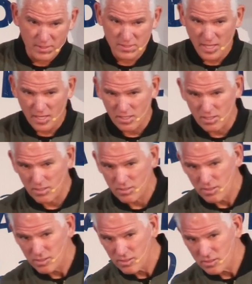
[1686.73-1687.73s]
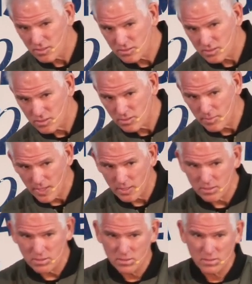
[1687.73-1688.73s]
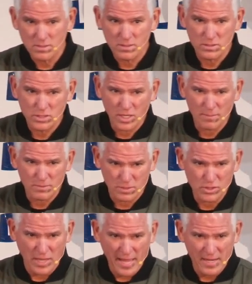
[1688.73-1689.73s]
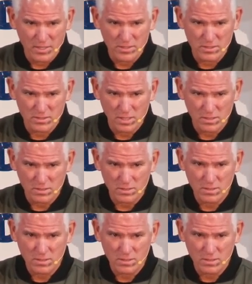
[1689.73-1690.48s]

Is Ann here? I see her in the back. Is Ann here, Chuck?